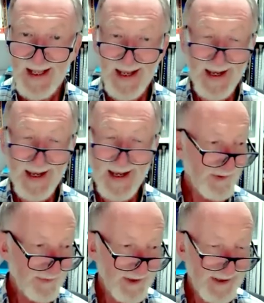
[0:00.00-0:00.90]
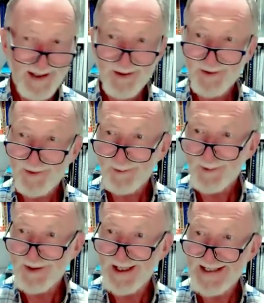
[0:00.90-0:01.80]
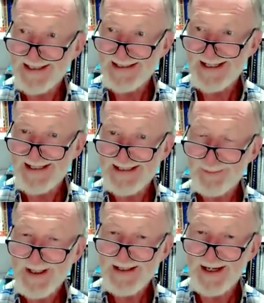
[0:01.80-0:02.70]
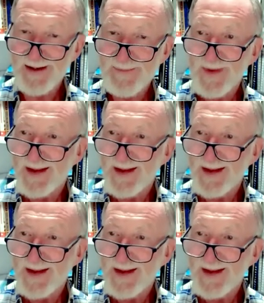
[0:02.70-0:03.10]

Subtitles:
And once every hour or two, when your hand starts sweating,